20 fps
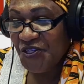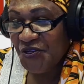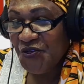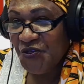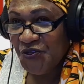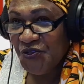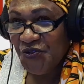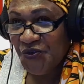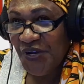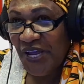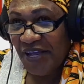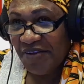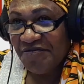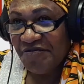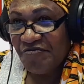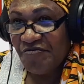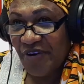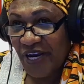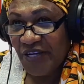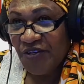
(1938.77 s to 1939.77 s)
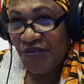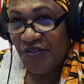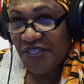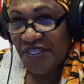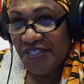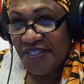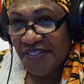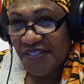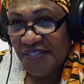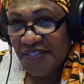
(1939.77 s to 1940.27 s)
So you do have
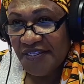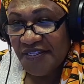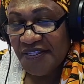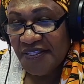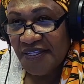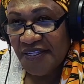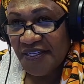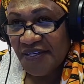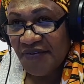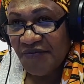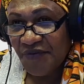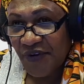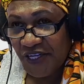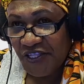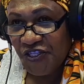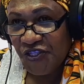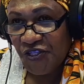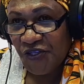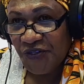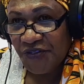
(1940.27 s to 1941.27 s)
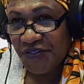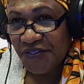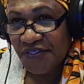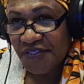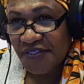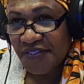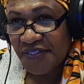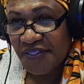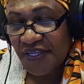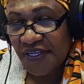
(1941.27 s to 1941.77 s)
regulars,
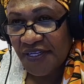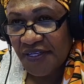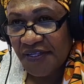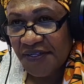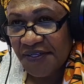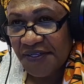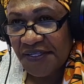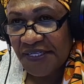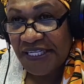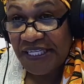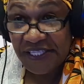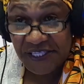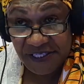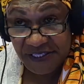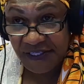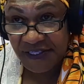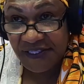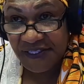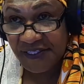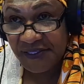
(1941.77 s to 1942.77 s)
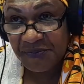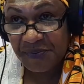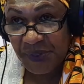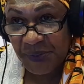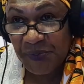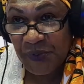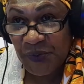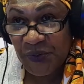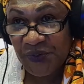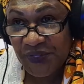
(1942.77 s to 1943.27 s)
restaurant
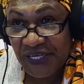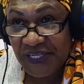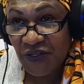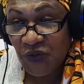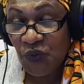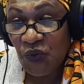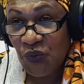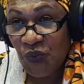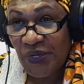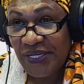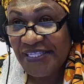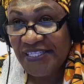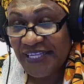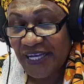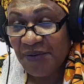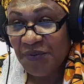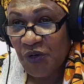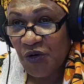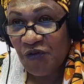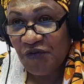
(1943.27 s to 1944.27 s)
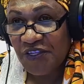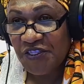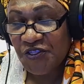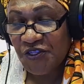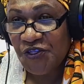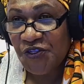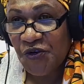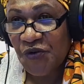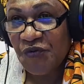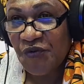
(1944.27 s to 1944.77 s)
eaters, people that always come
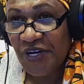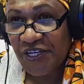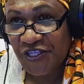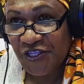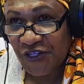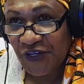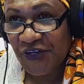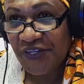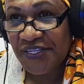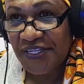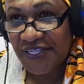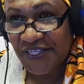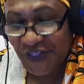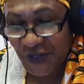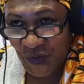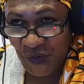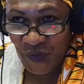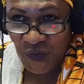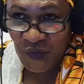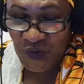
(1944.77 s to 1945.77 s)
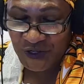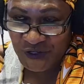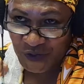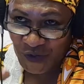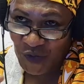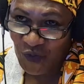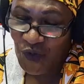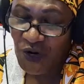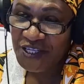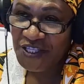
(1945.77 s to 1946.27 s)
over to your restaurant.
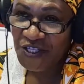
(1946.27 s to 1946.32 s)
So